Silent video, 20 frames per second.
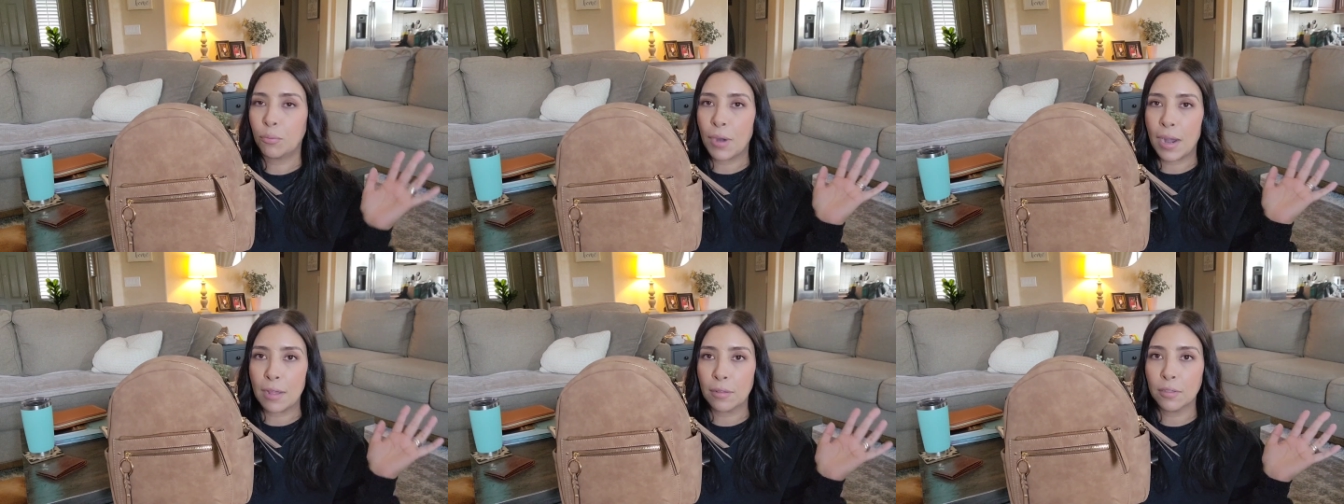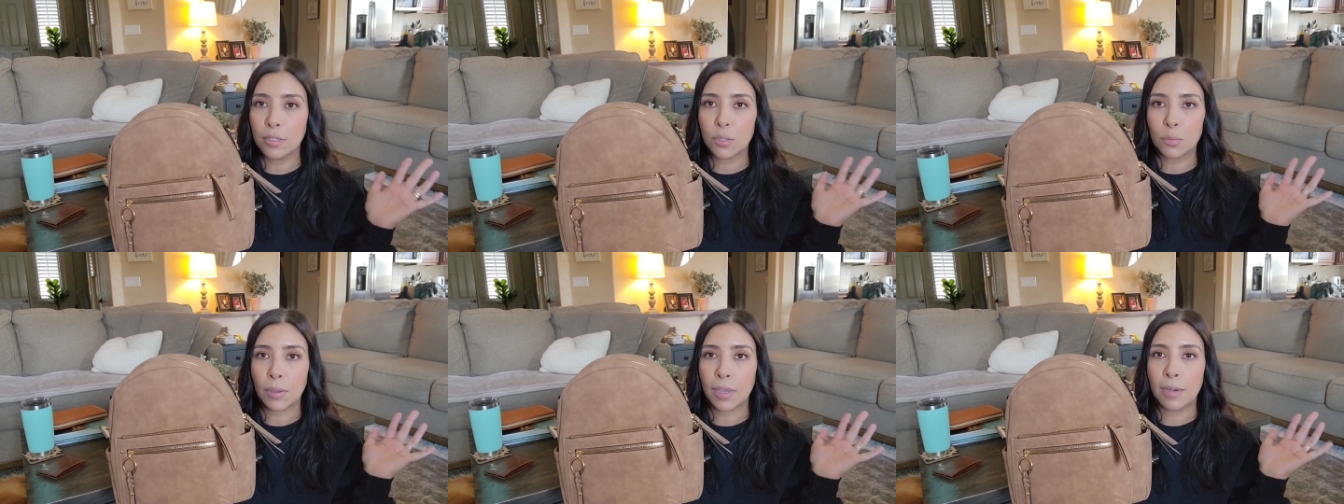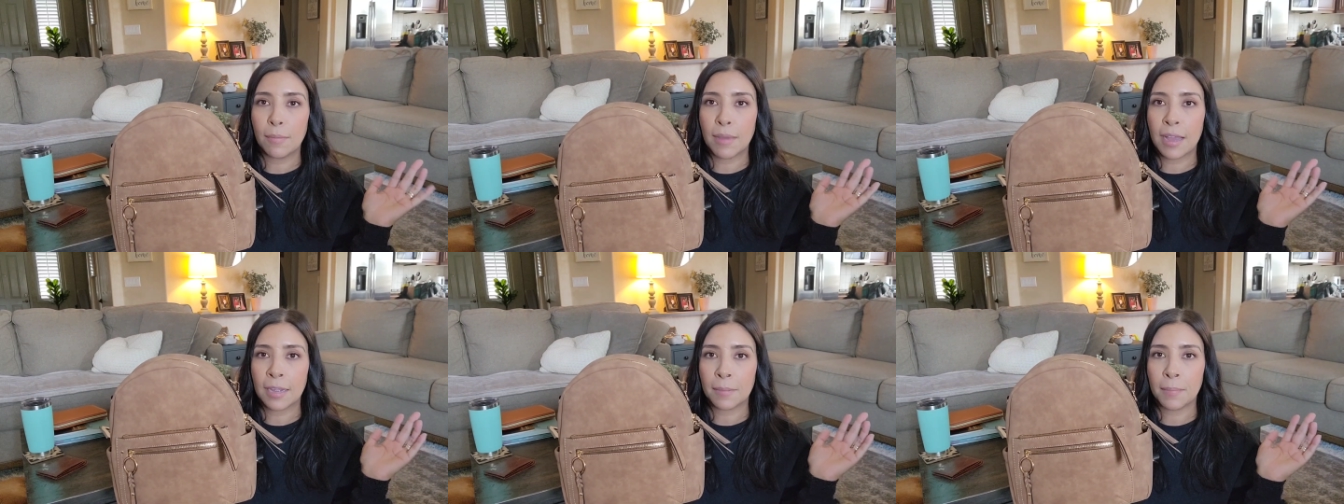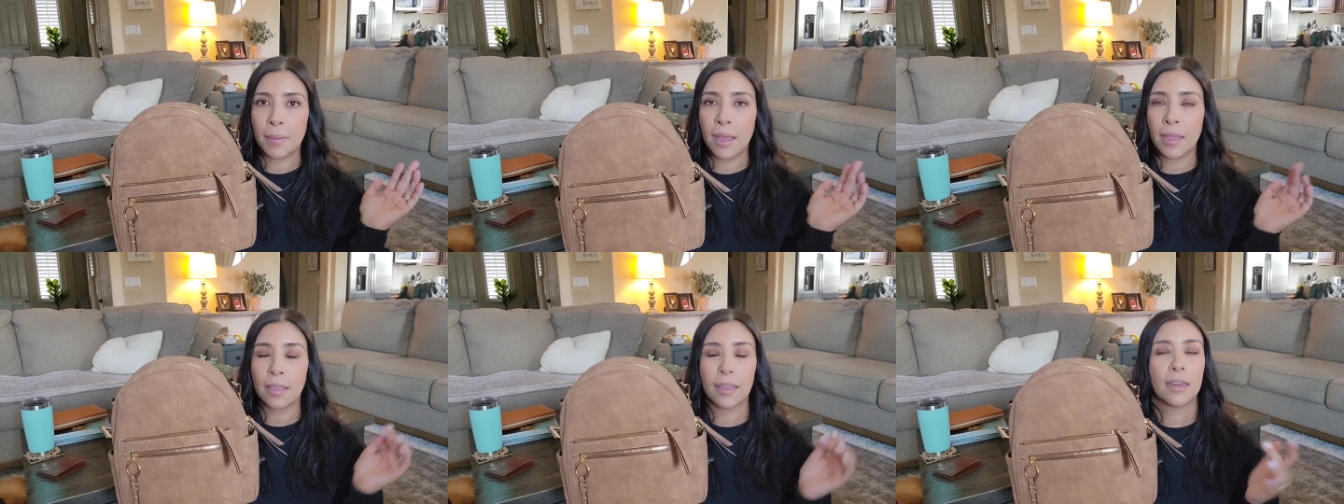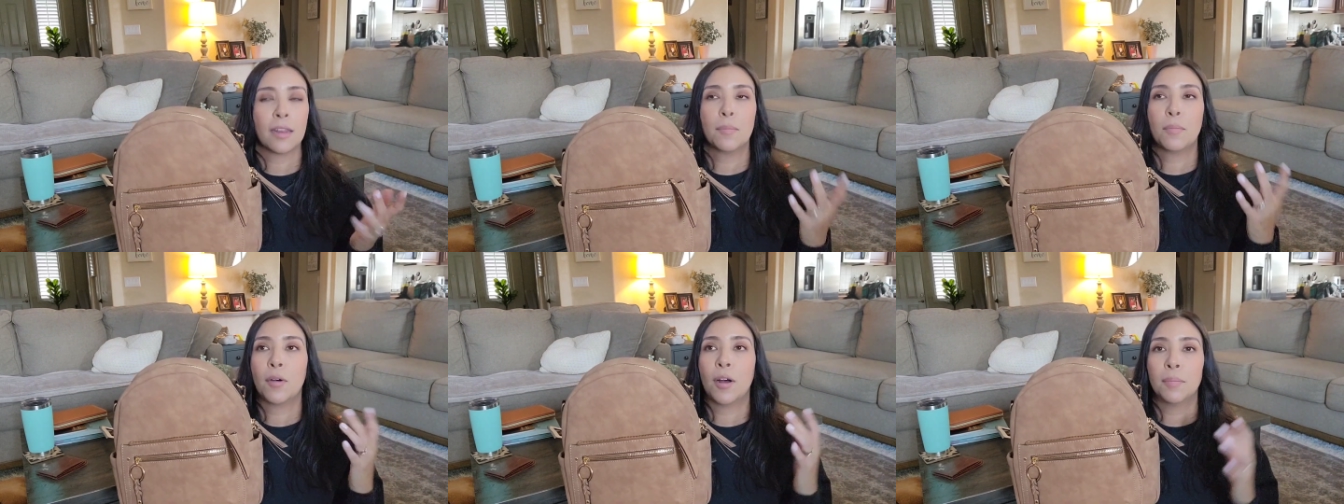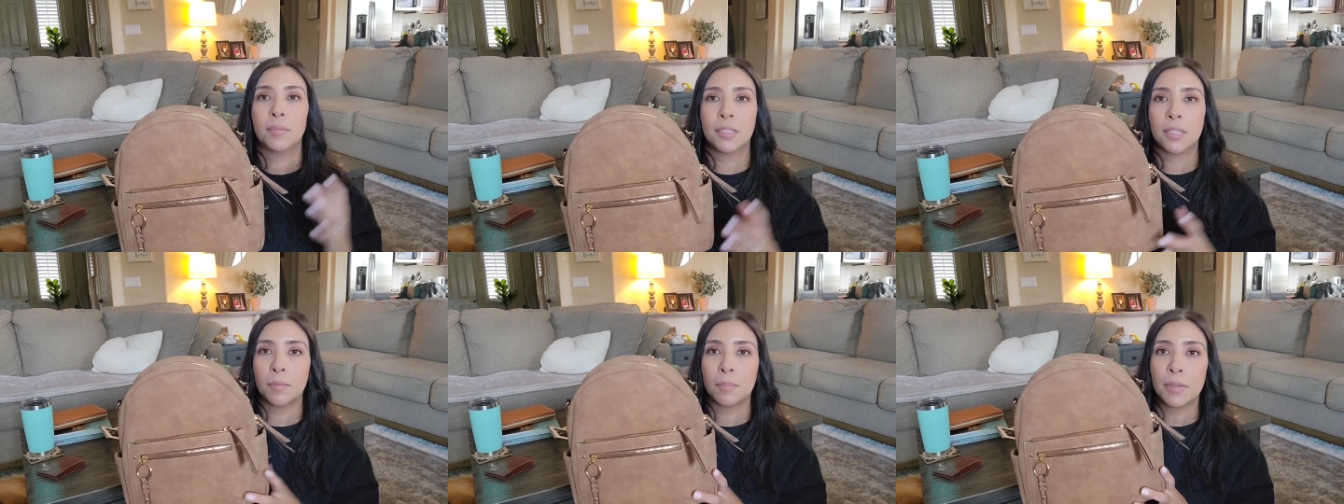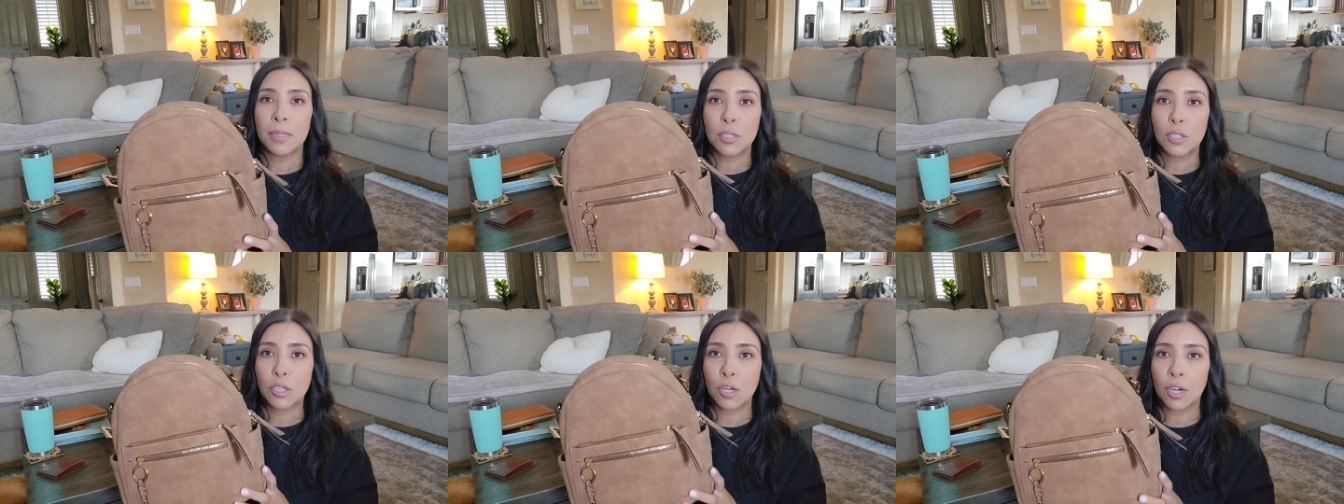brown suede backpack and it popped
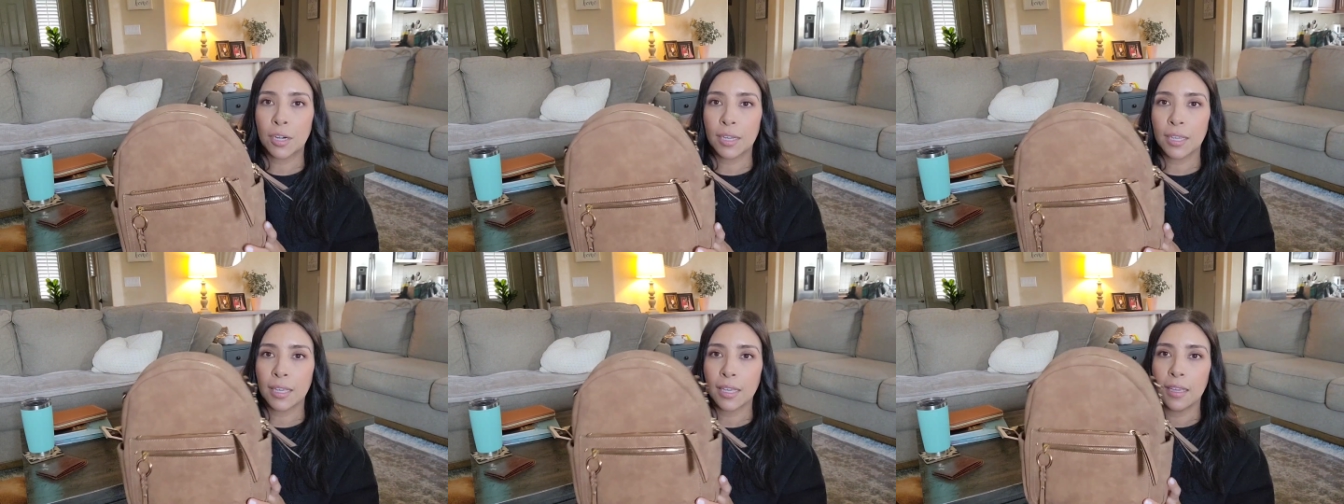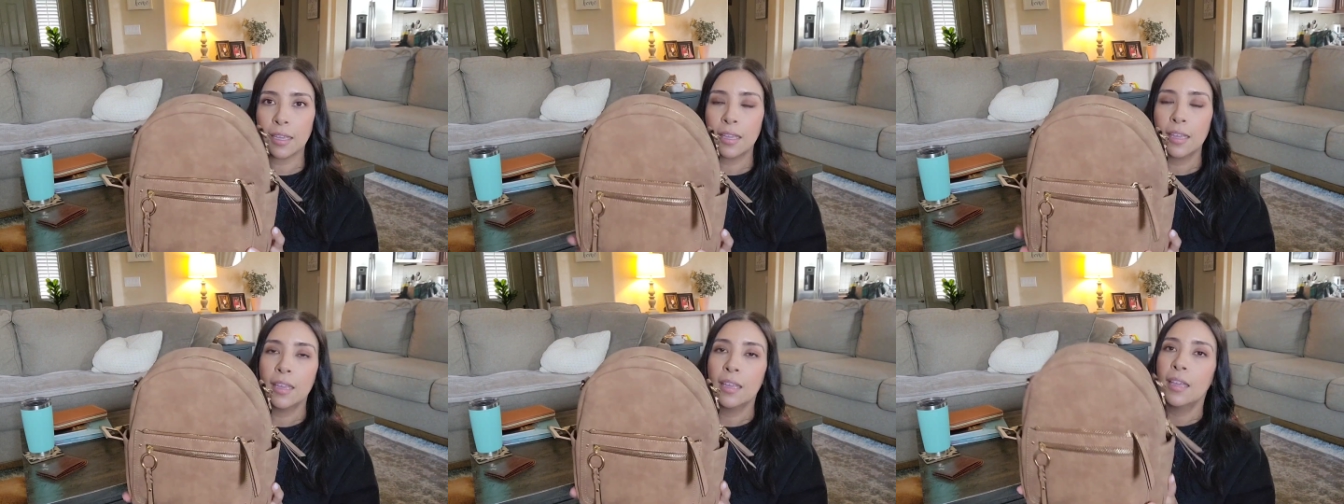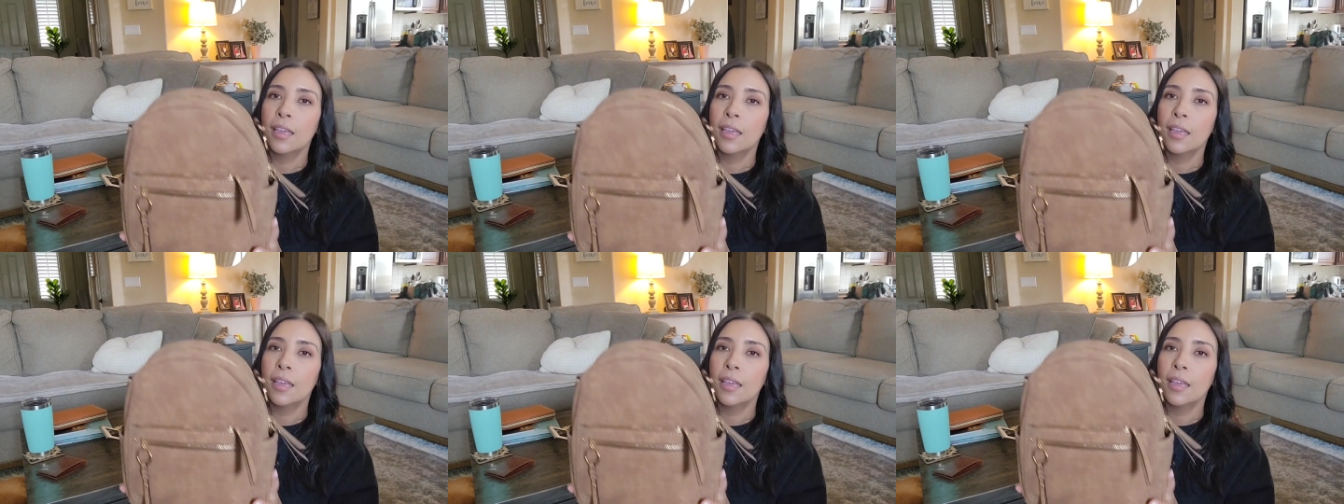up in Target